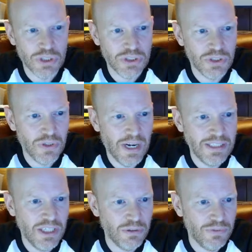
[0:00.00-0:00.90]
So
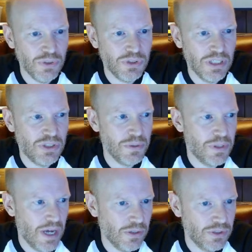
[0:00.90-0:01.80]
Hightail Review said
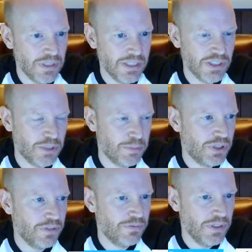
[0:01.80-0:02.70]
2000, that's a
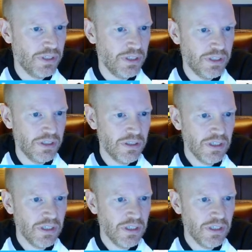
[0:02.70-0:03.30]
specific year.